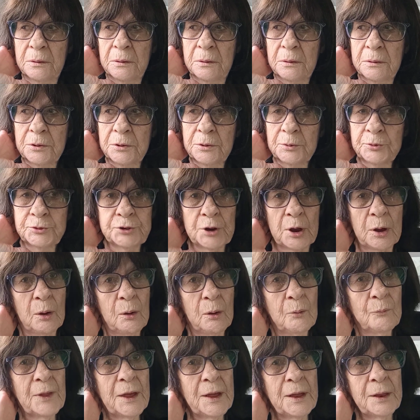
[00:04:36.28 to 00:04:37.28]

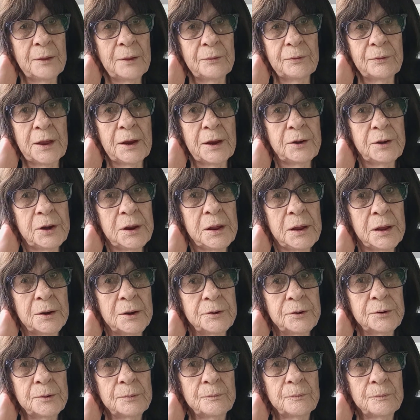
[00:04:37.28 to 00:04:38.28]
so that they did.
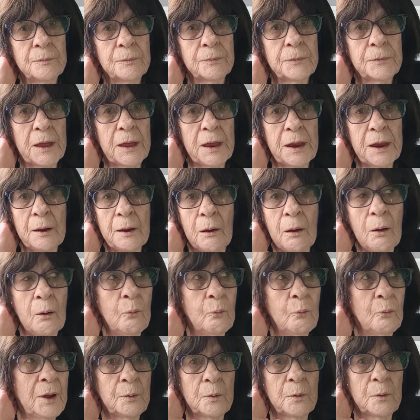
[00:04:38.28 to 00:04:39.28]
They all
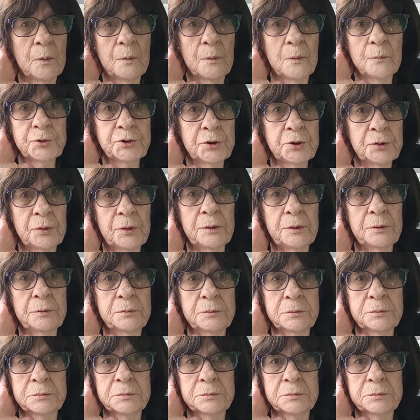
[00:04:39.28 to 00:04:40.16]
went over to